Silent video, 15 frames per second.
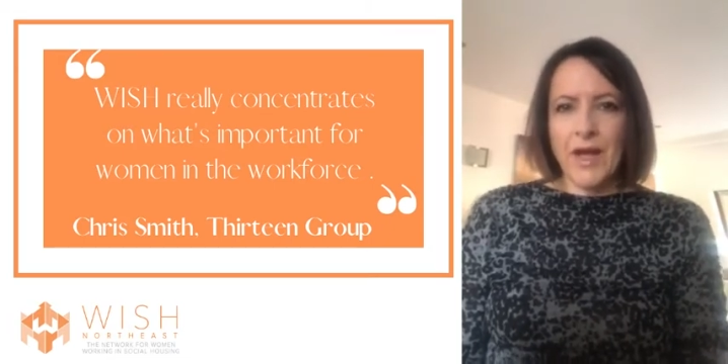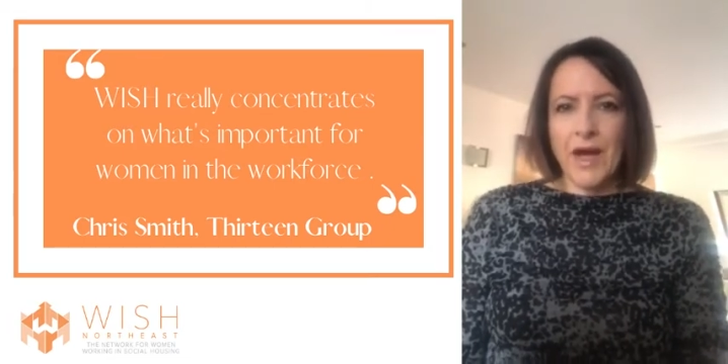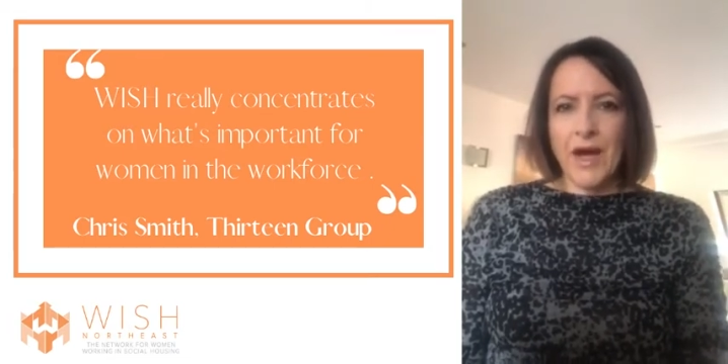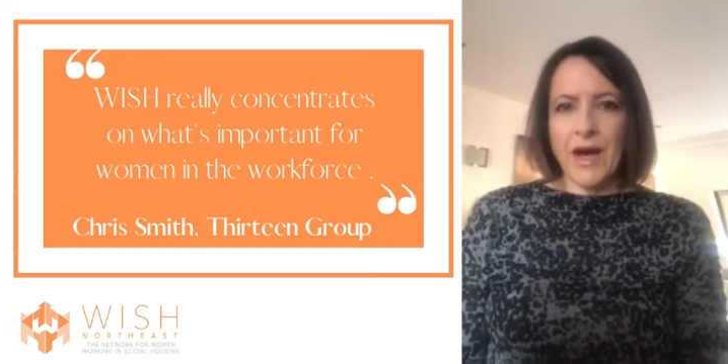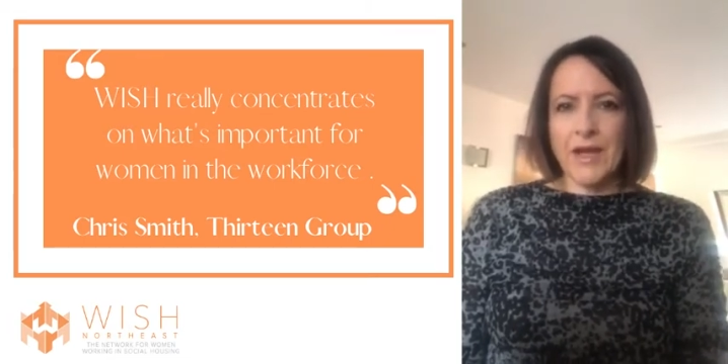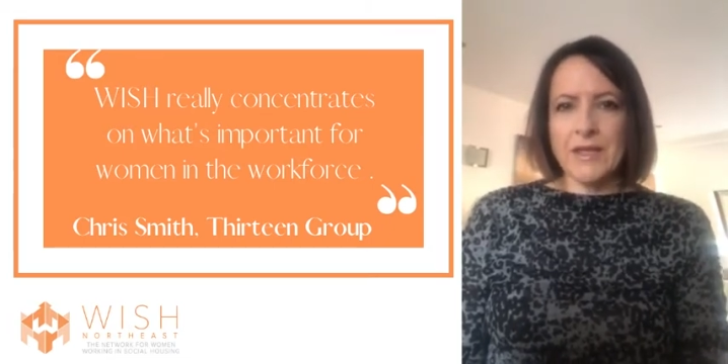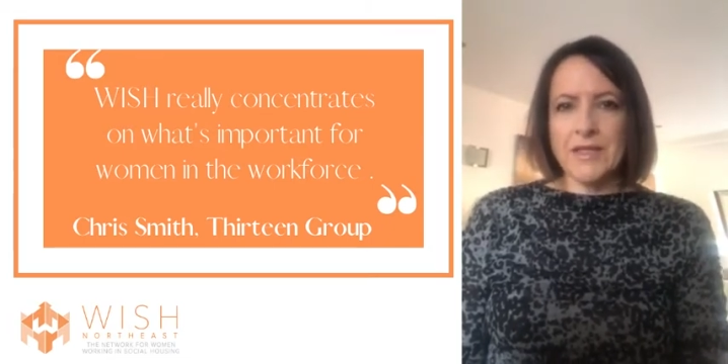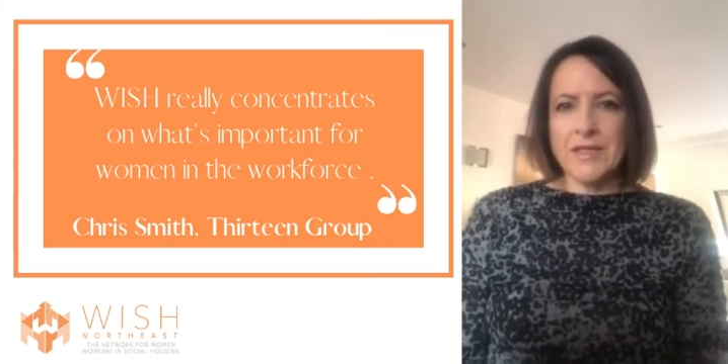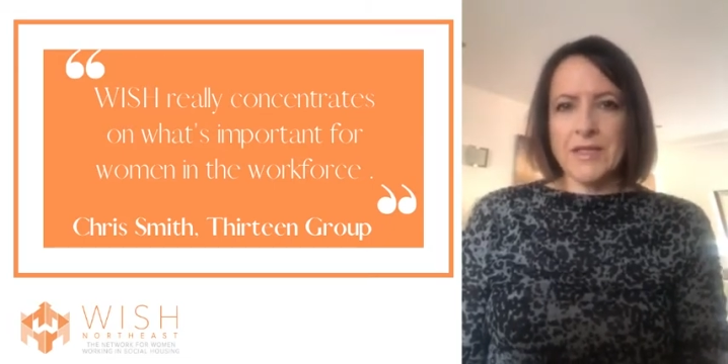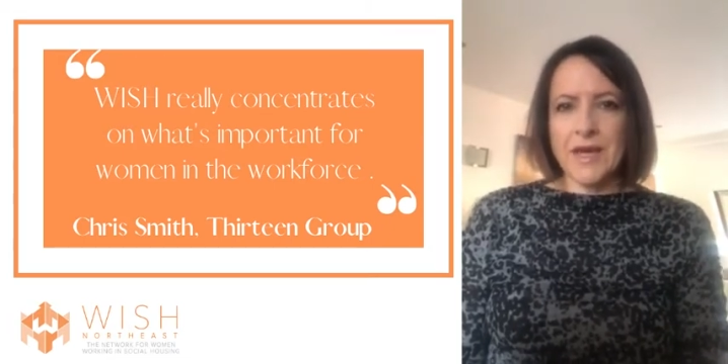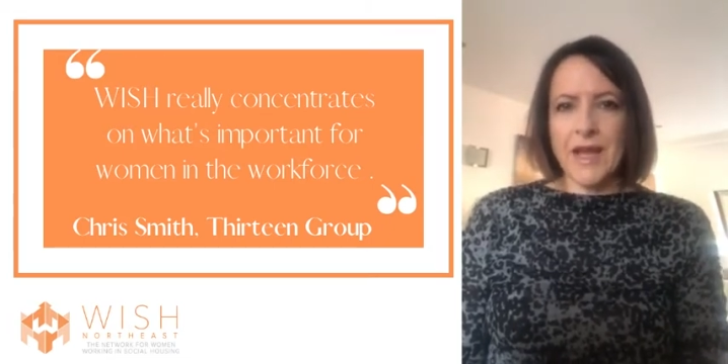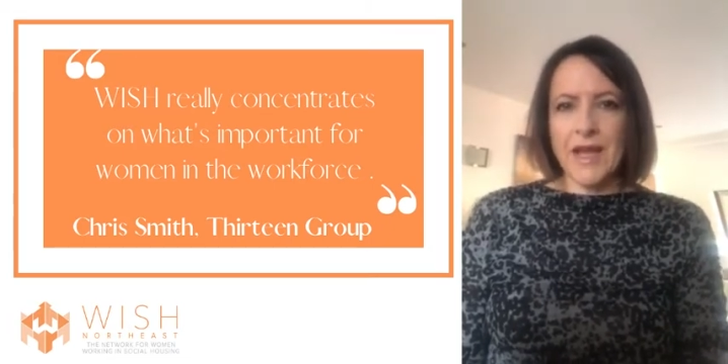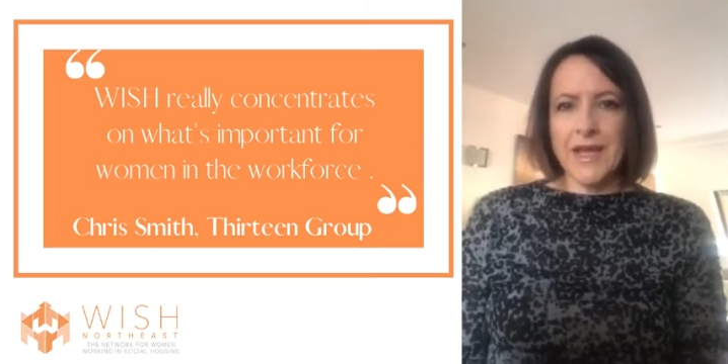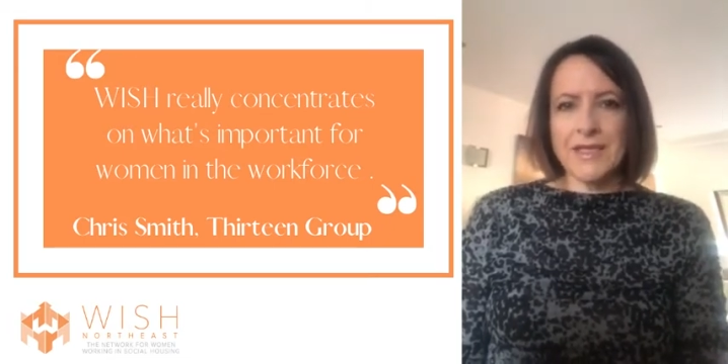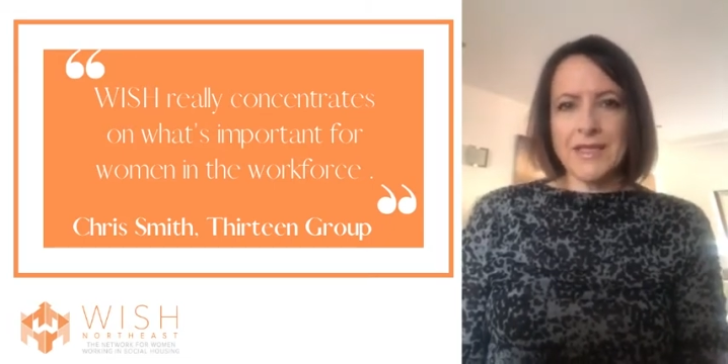And
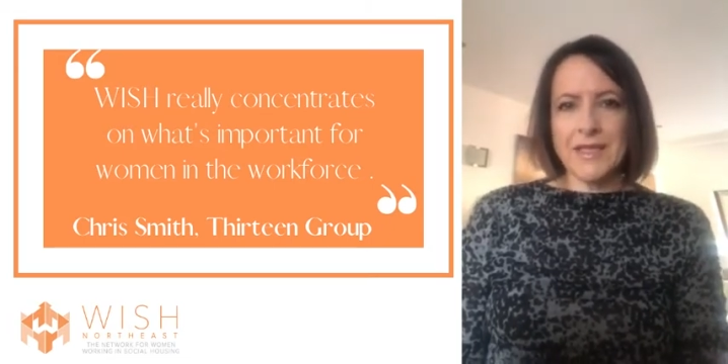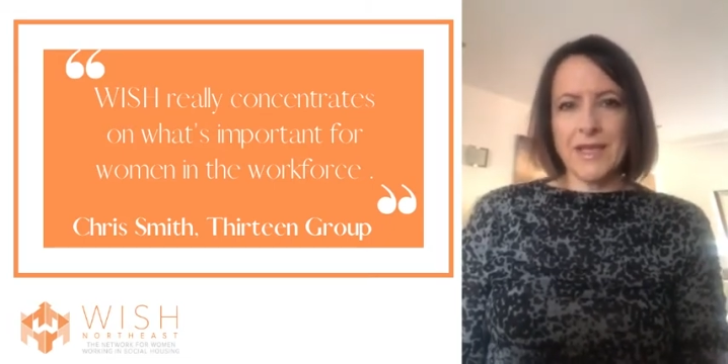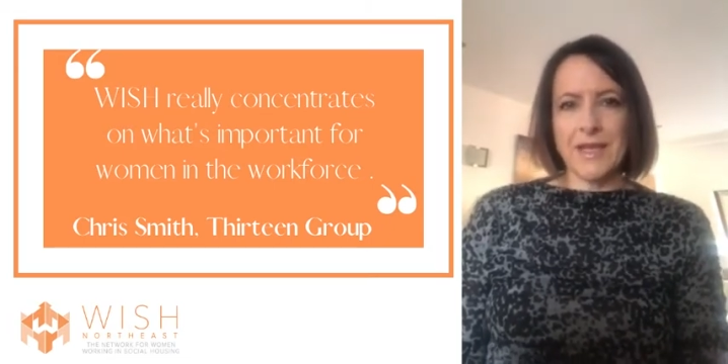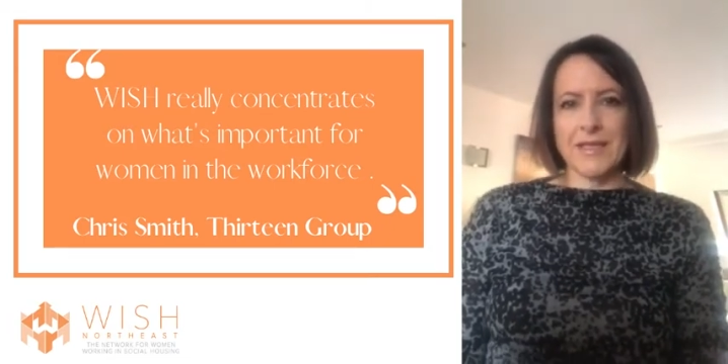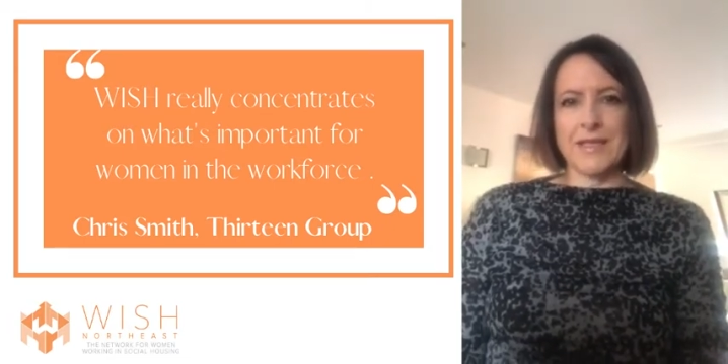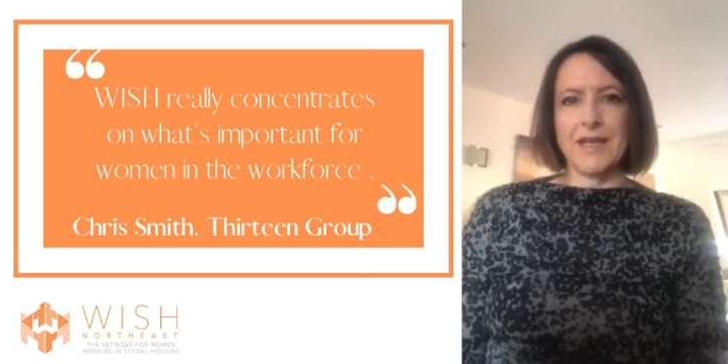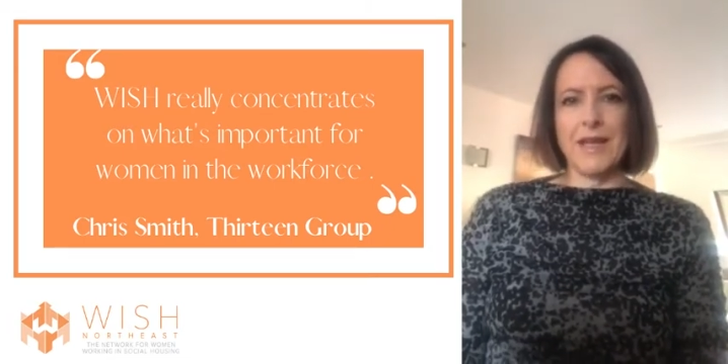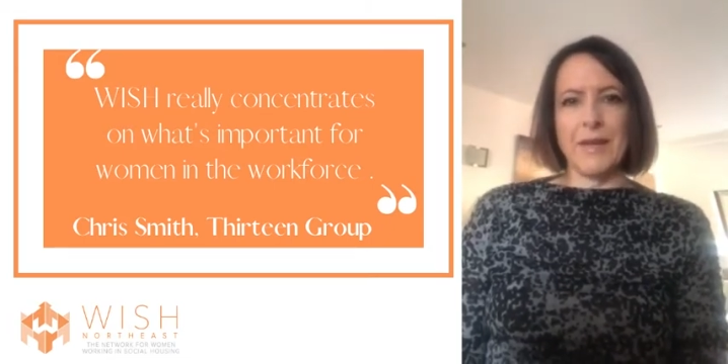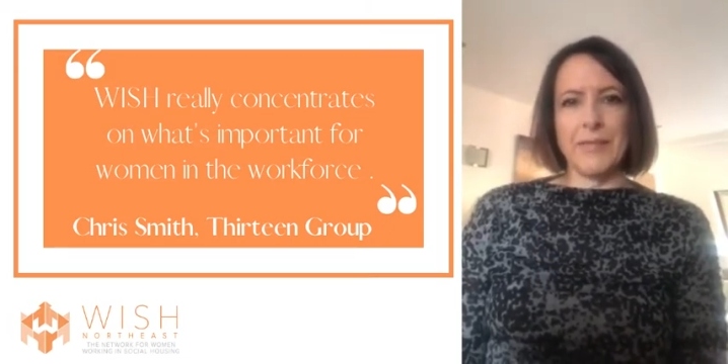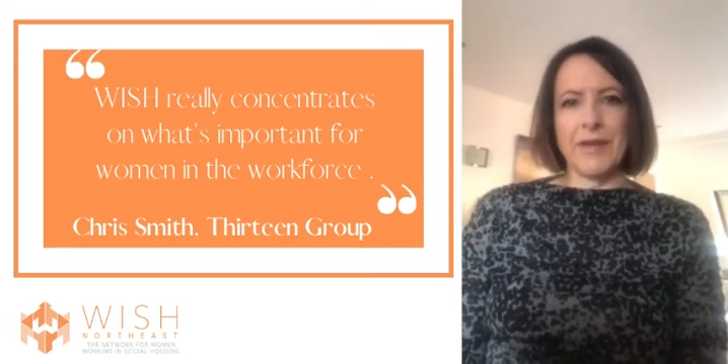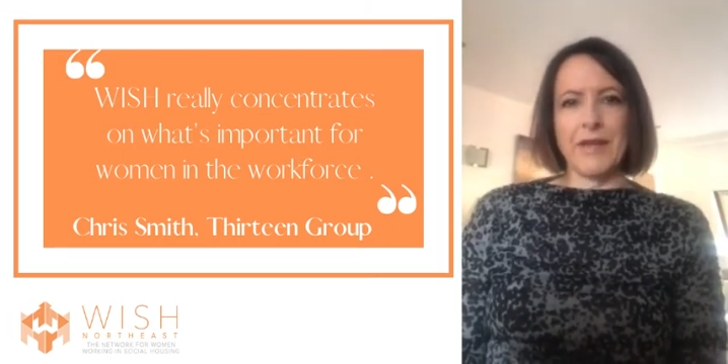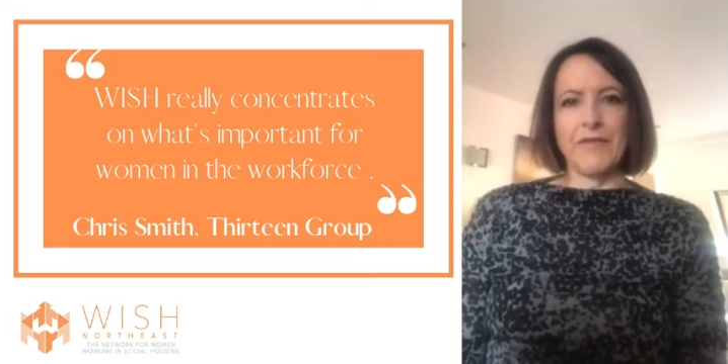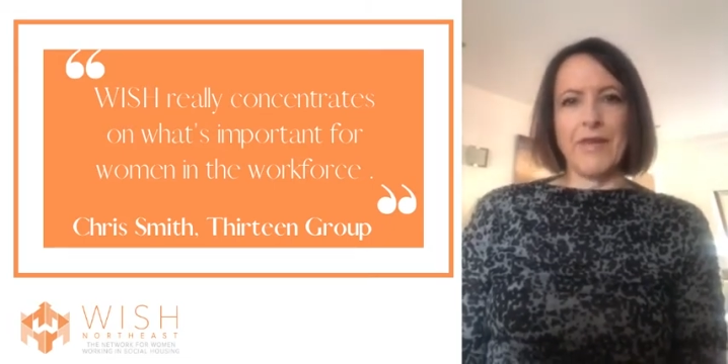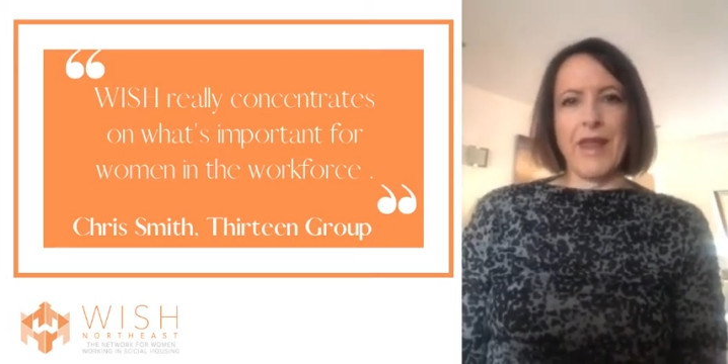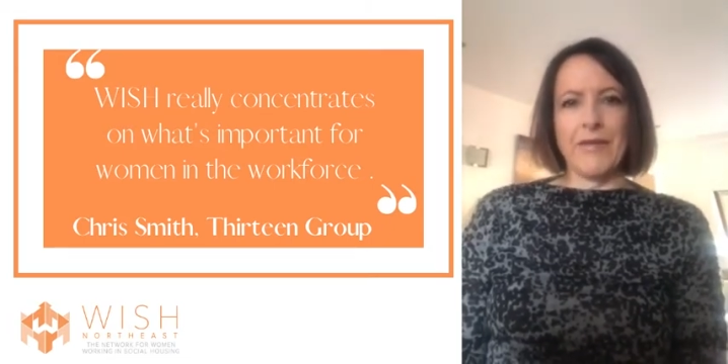I like to think it's a little
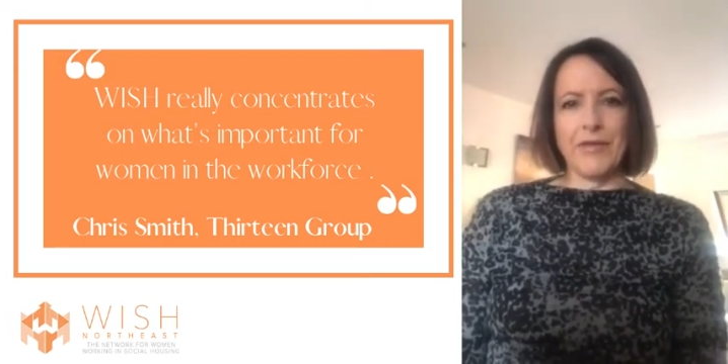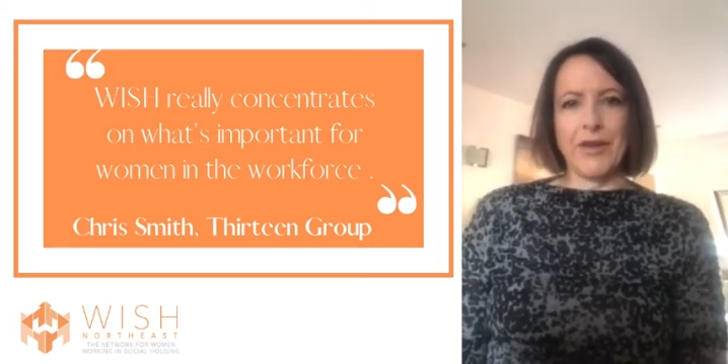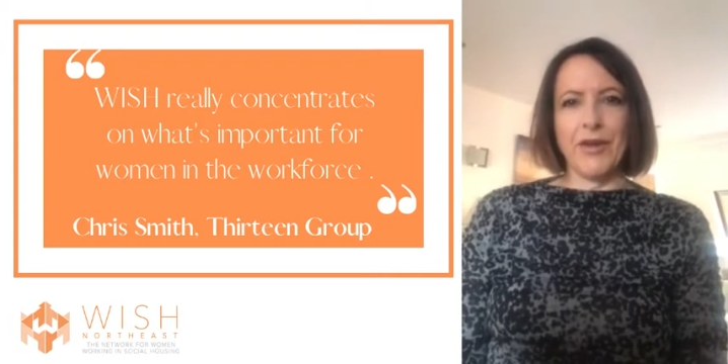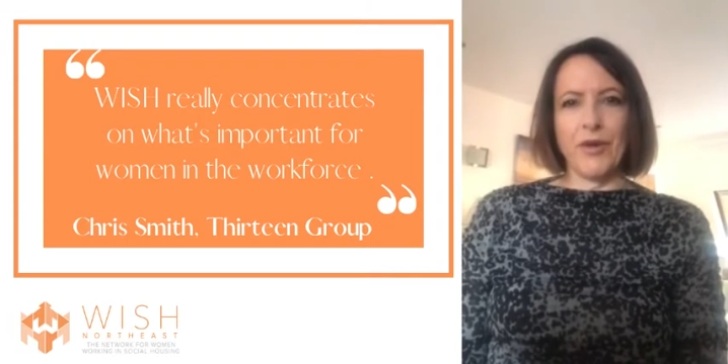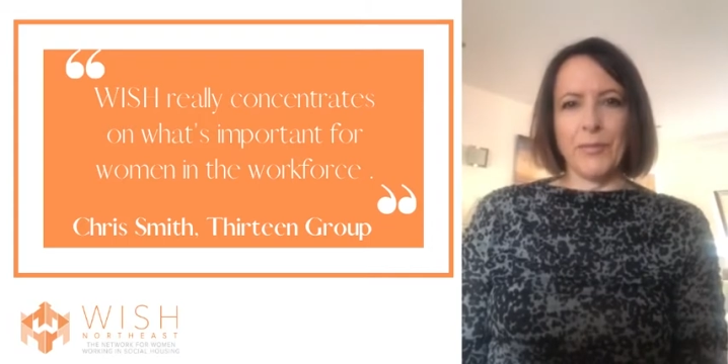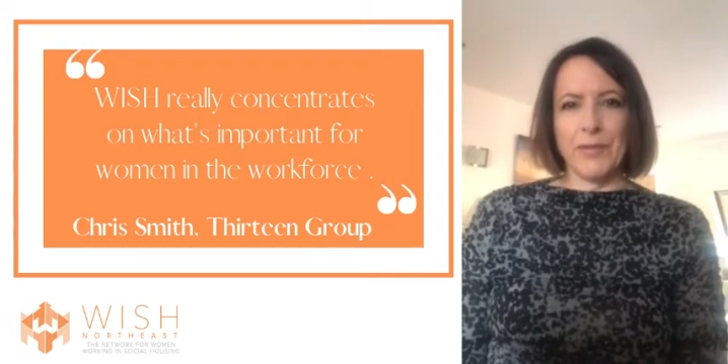bit of levelling